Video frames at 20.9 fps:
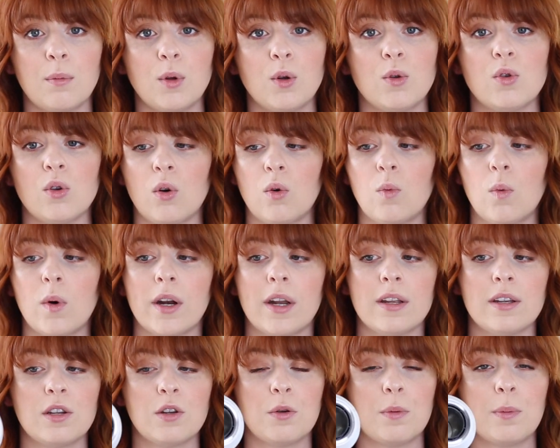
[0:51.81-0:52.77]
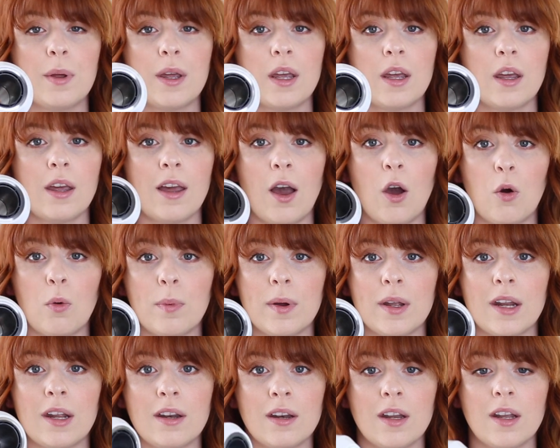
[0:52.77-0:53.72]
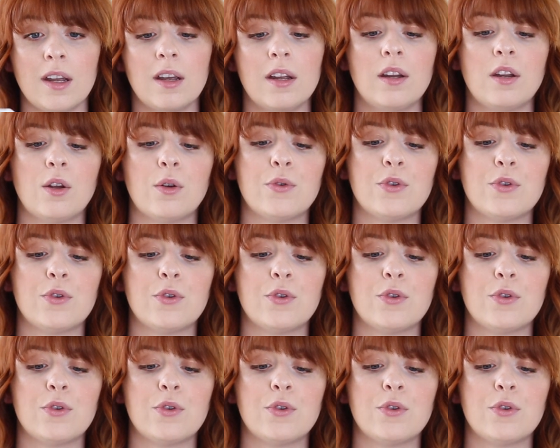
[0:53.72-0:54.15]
You don't want it to be open-ended.